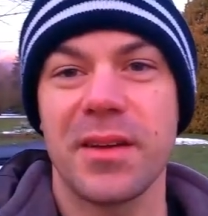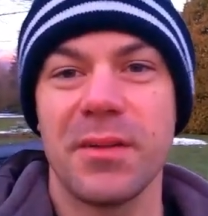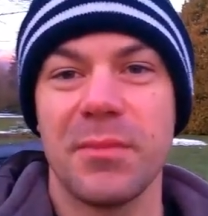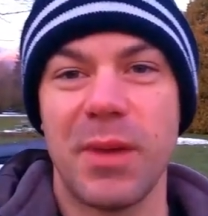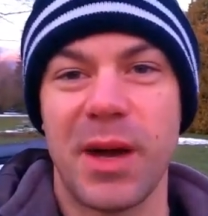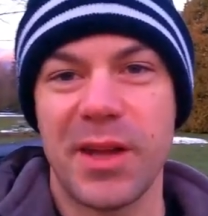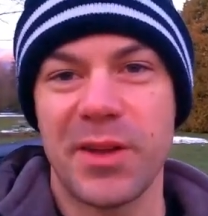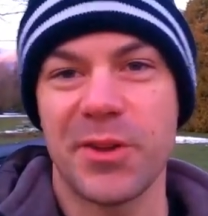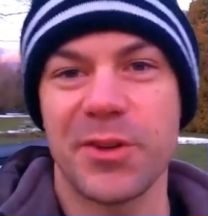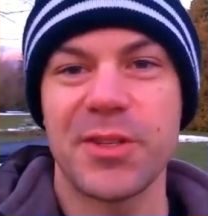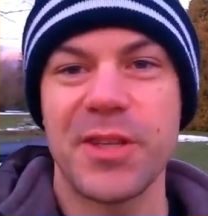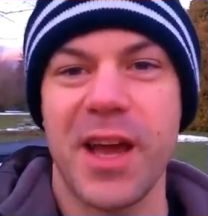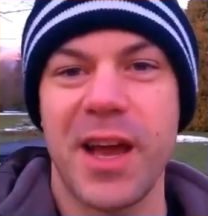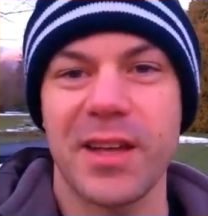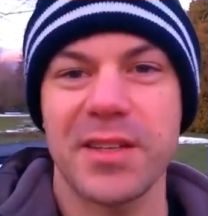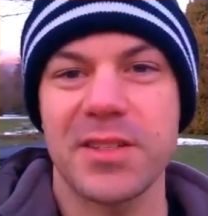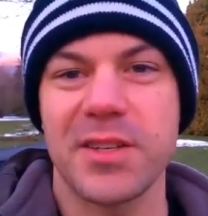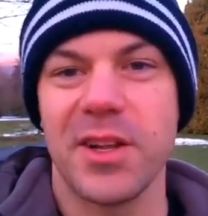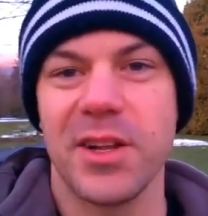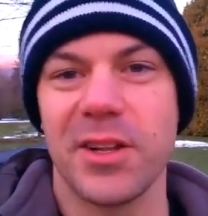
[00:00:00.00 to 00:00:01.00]
by your
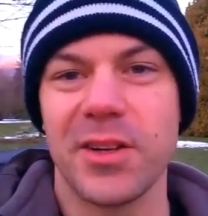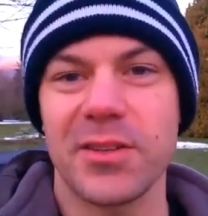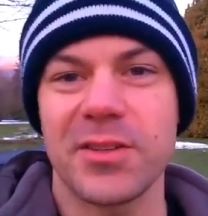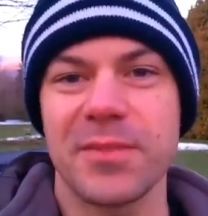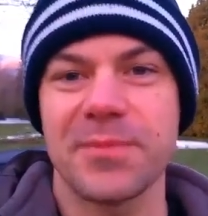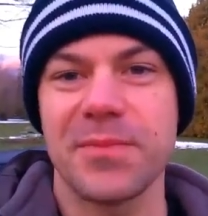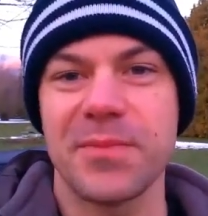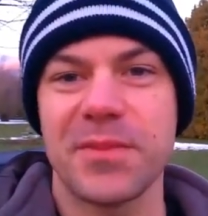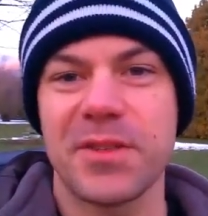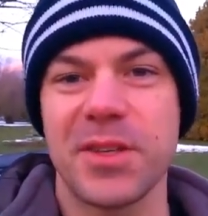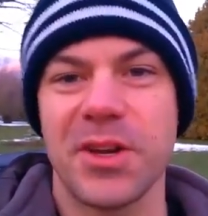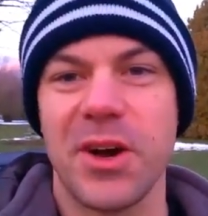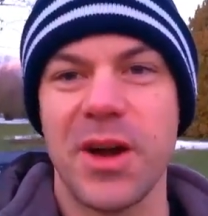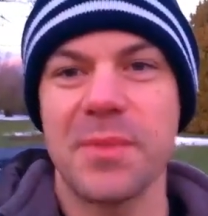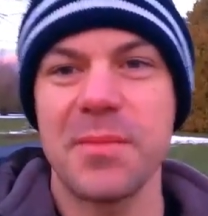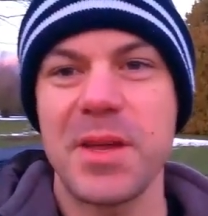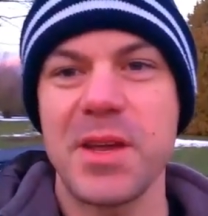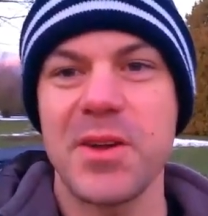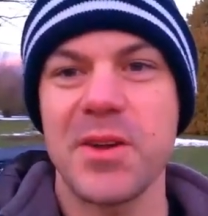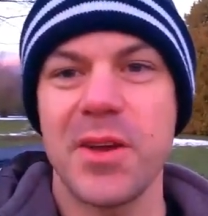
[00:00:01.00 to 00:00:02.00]
tax dollars. So
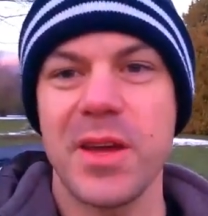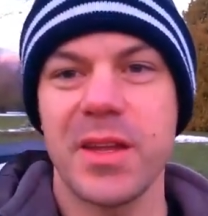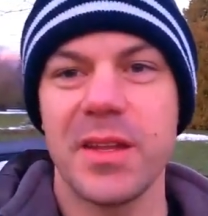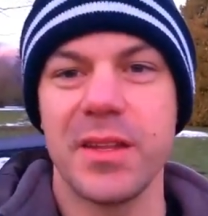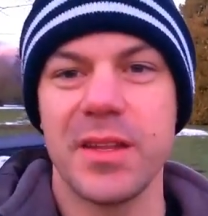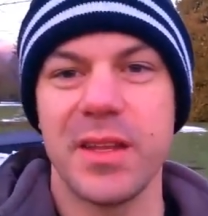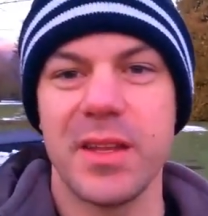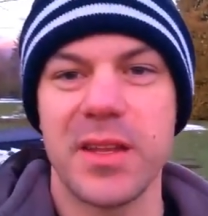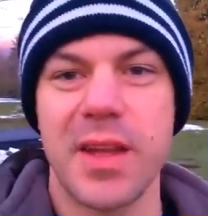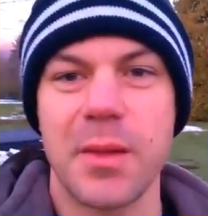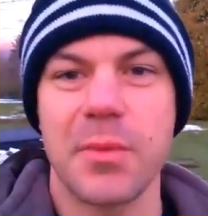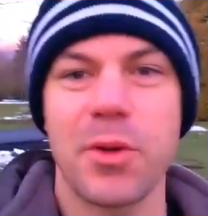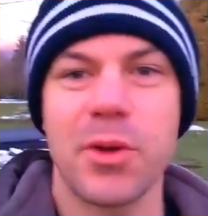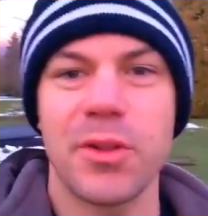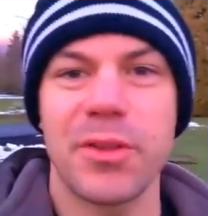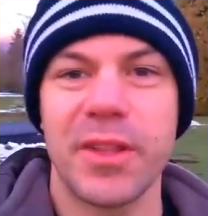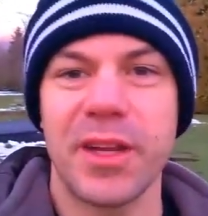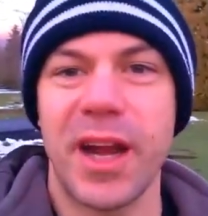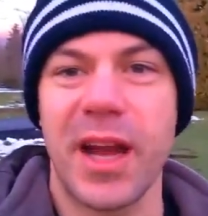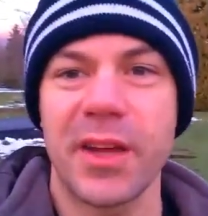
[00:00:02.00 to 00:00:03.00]
I'm here in the
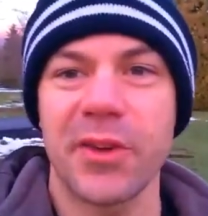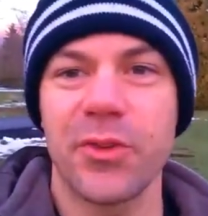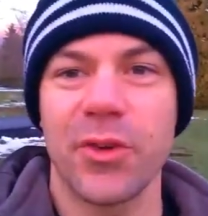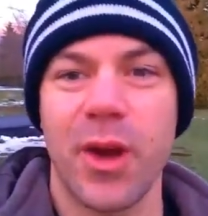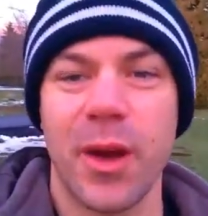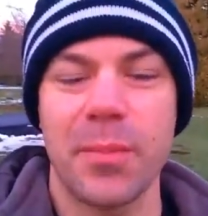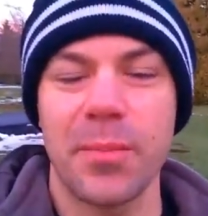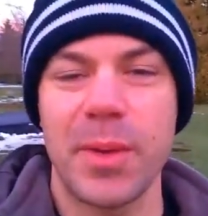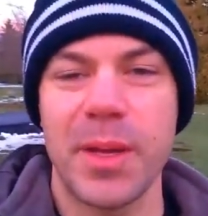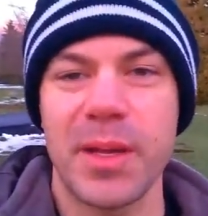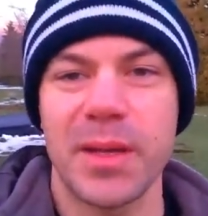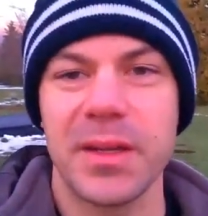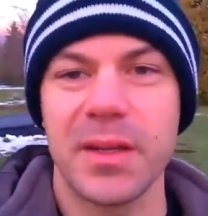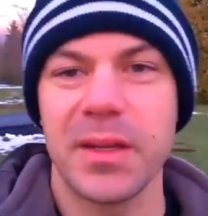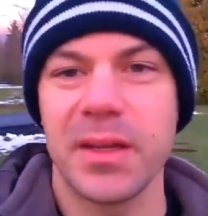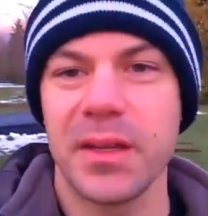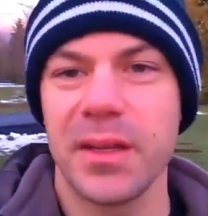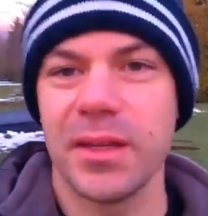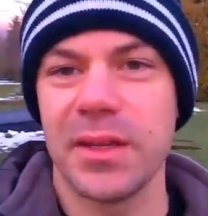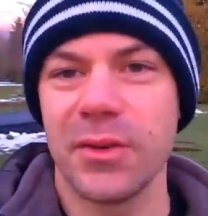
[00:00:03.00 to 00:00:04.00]
neighborhood that I grew up in
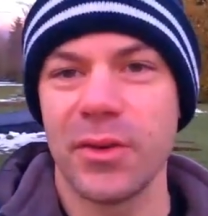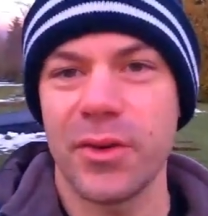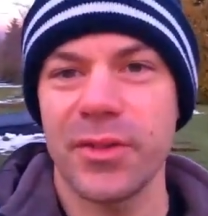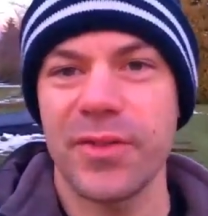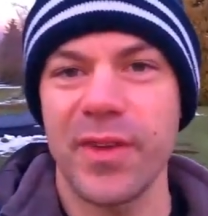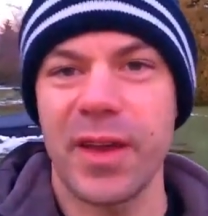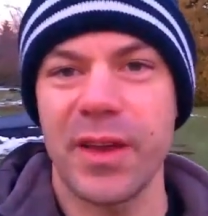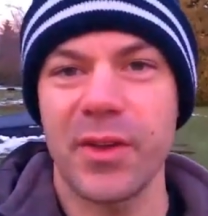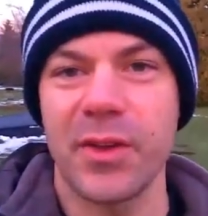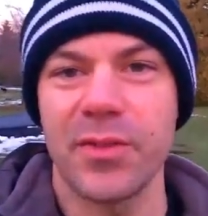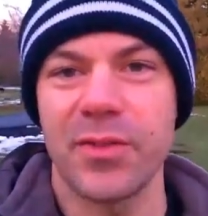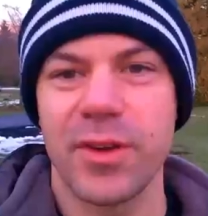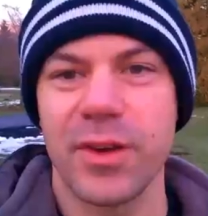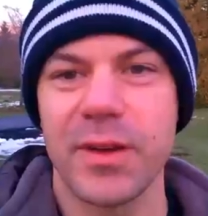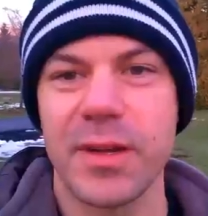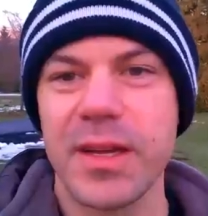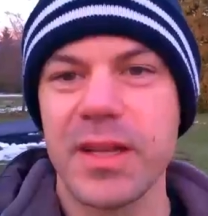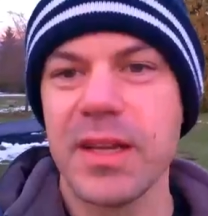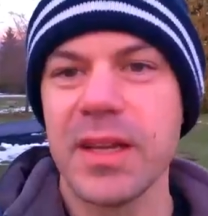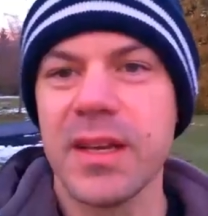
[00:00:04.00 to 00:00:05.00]
North
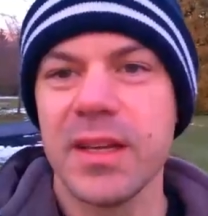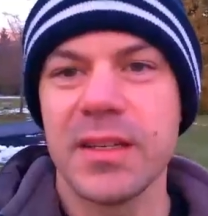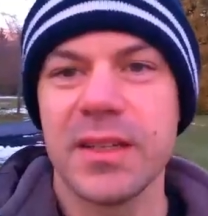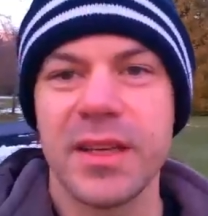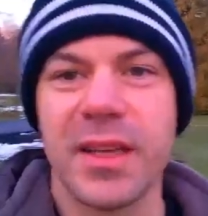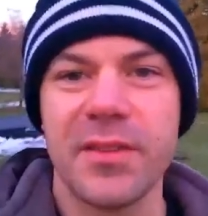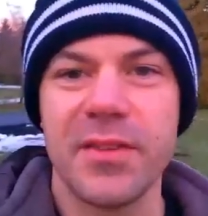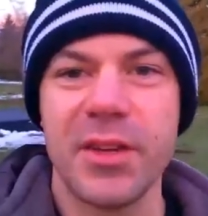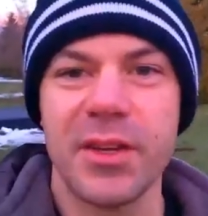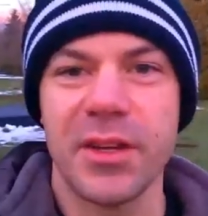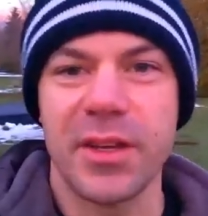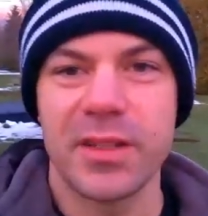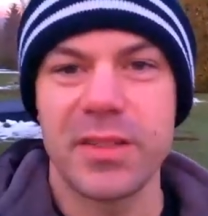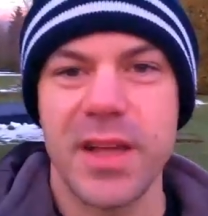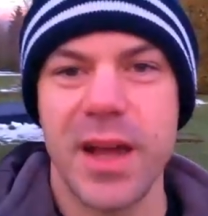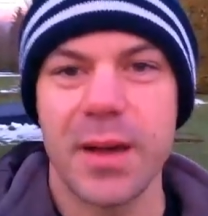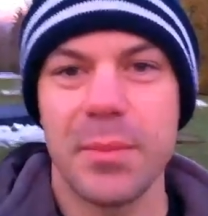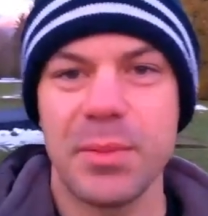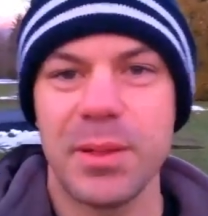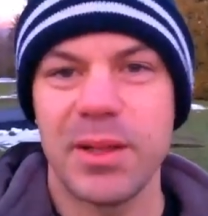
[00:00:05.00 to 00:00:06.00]
Vancouver, to give you an
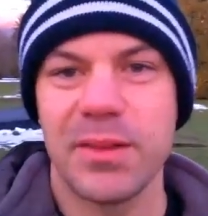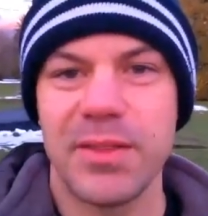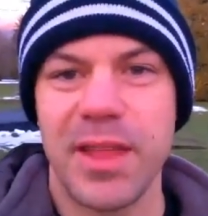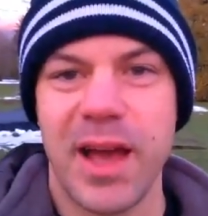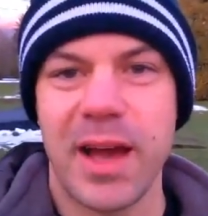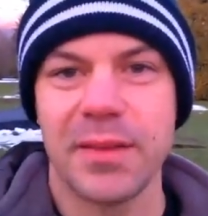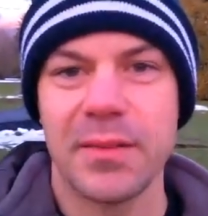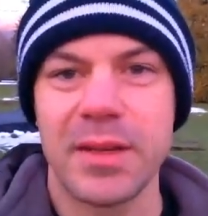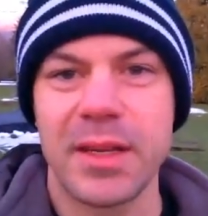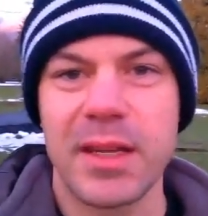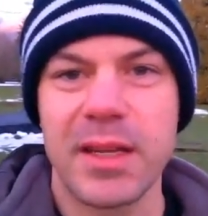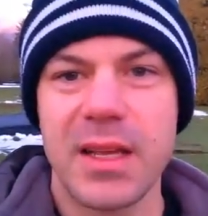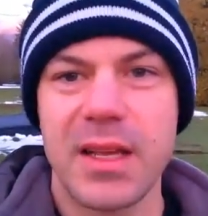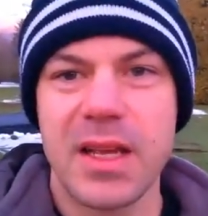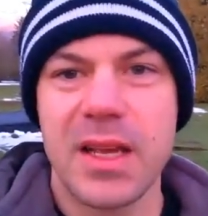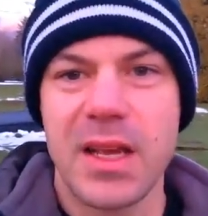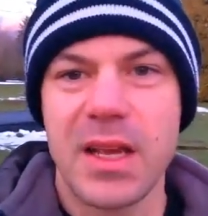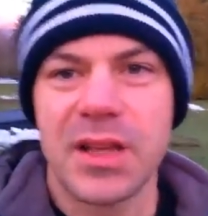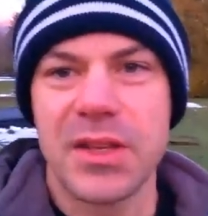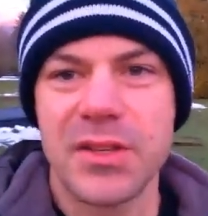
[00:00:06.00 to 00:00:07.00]
example of that.
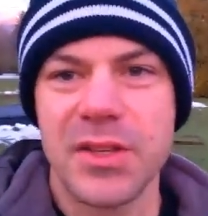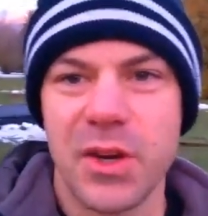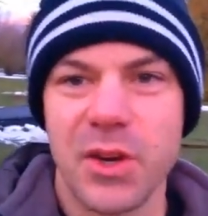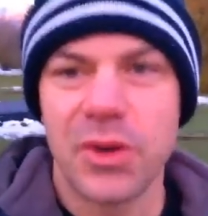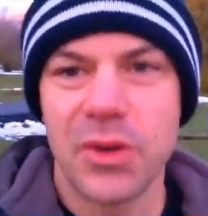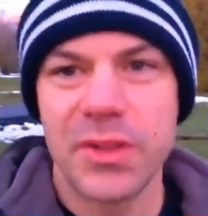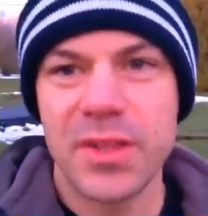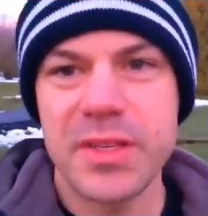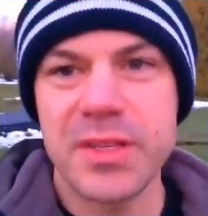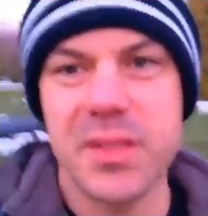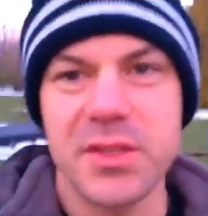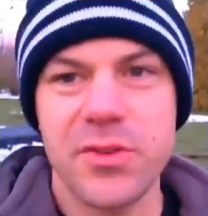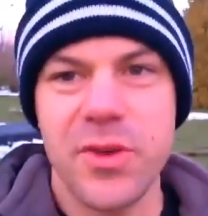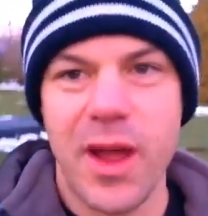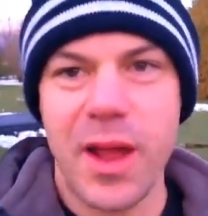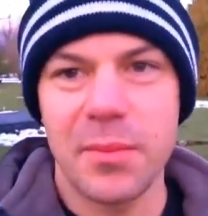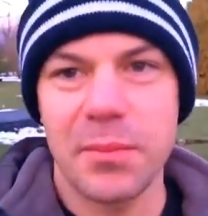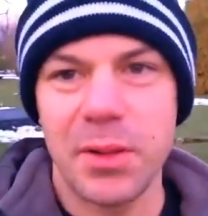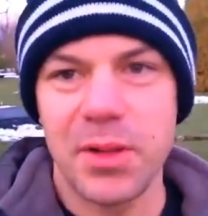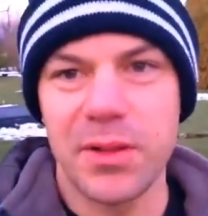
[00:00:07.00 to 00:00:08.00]
So this is
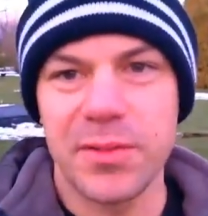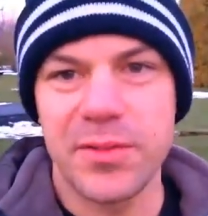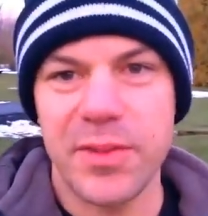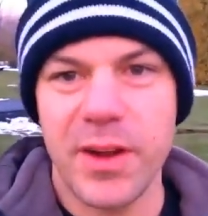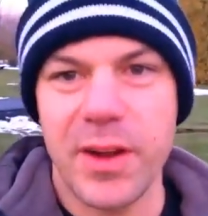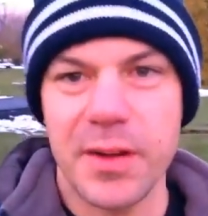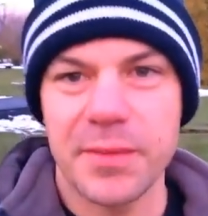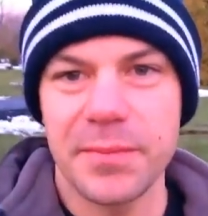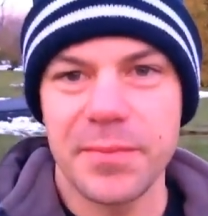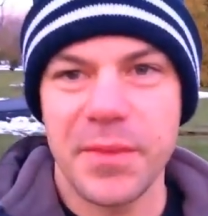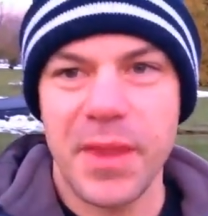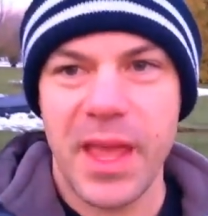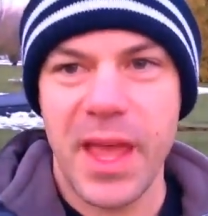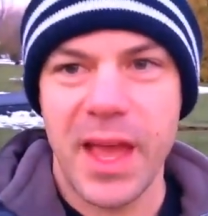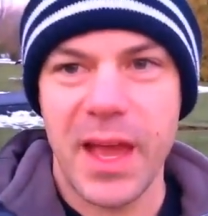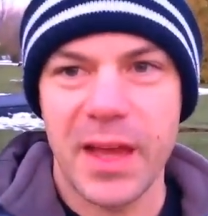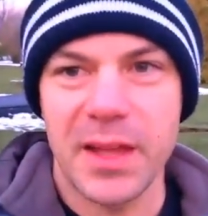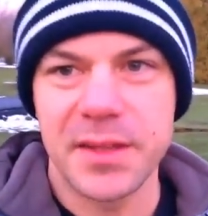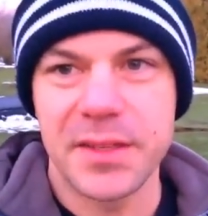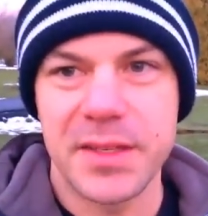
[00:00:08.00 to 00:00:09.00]
Grand Boulevard,
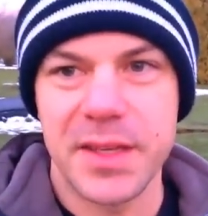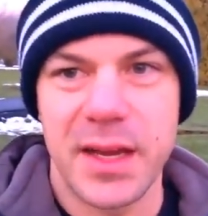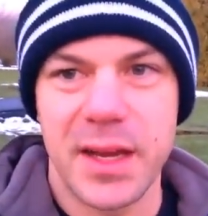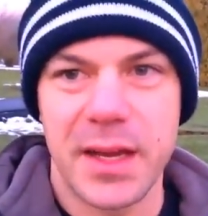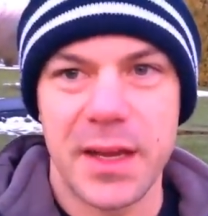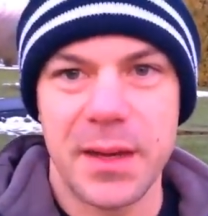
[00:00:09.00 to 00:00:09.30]
and